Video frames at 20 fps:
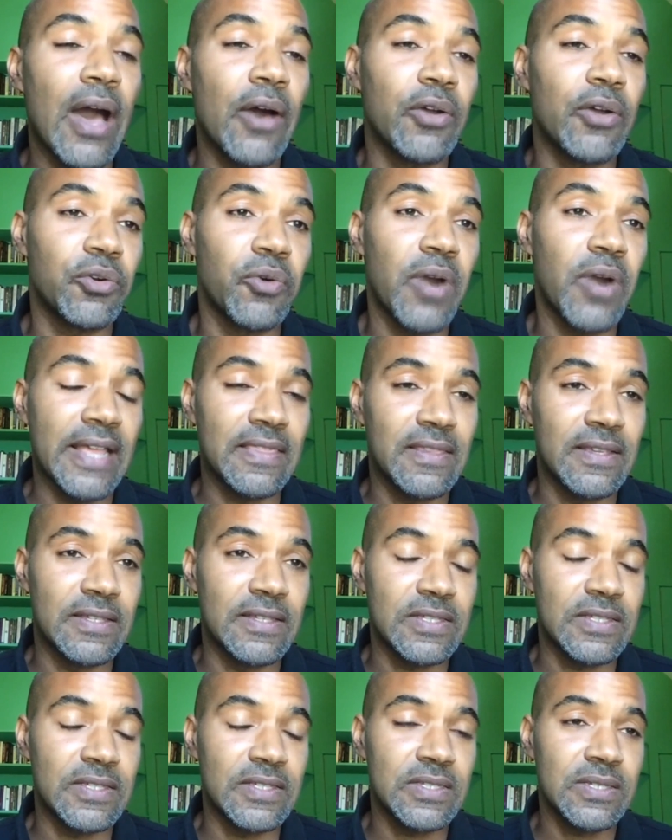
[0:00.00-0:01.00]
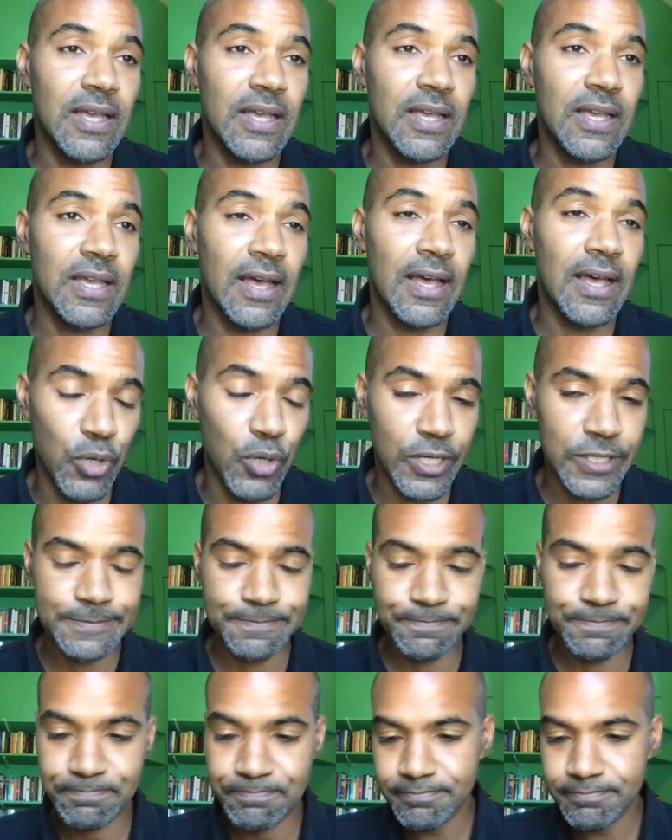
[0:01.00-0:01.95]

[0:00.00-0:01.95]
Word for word: how to write this uh, book.